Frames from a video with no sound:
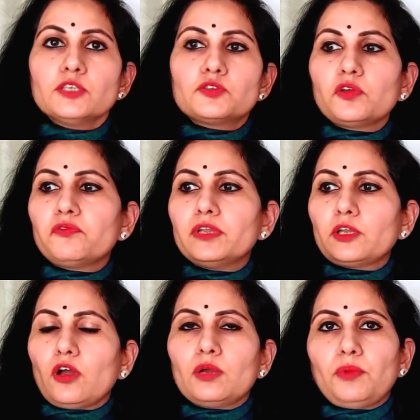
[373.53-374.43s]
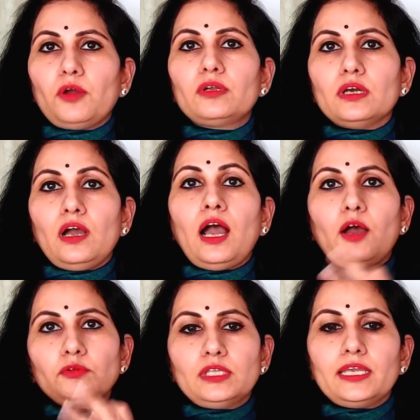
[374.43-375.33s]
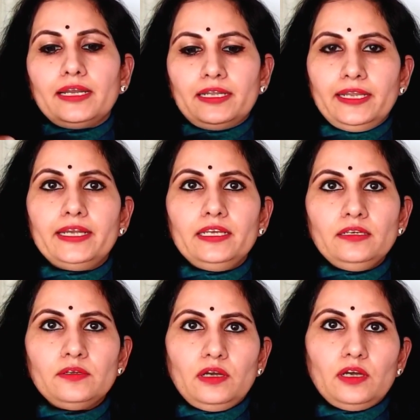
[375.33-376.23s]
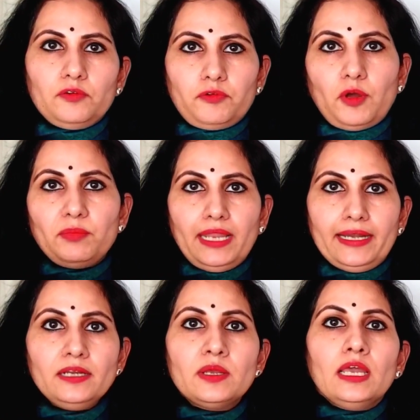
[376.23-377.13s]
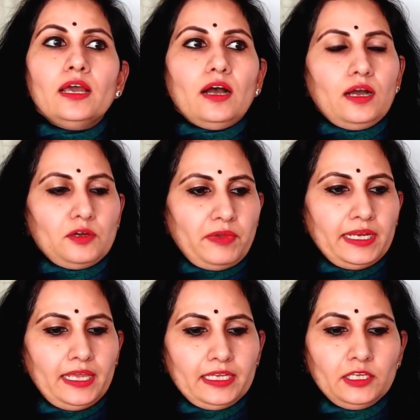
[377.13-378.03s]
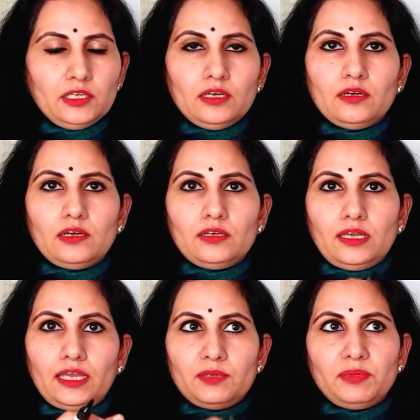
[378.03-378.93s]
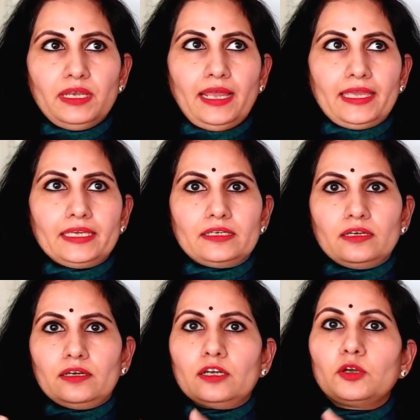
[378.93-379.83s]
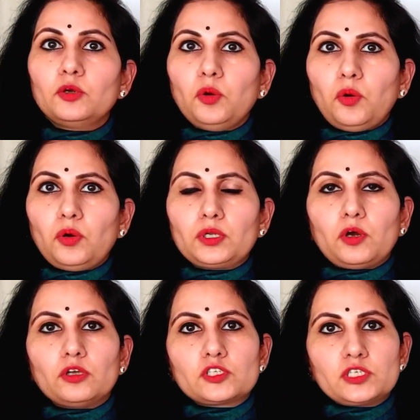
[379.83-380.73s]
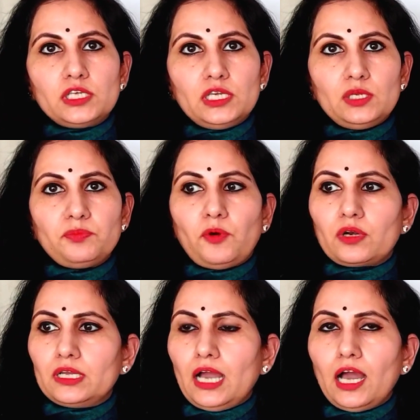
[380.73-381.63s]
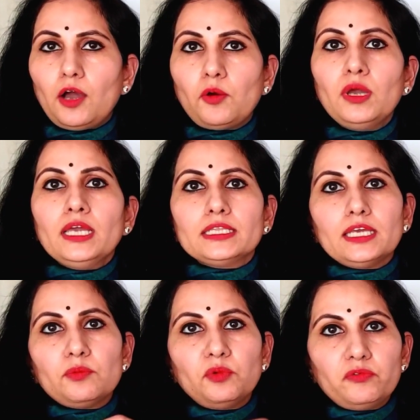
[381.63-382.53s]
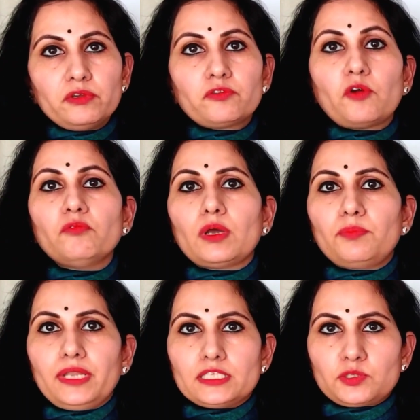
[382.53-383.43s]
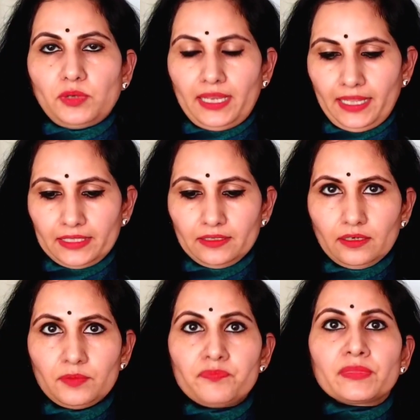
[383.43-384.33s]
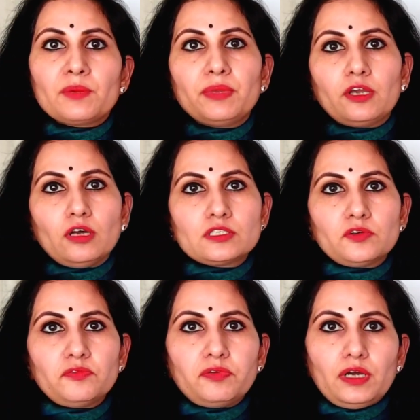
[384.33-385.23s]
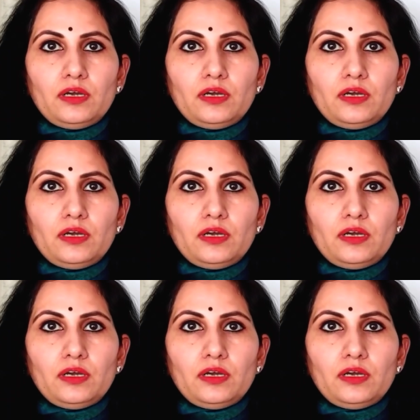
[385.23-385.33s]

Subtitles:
So if we talk about how they get hidden from land, when any animal like goat or sheep or cow, they are moving from one place to another, because of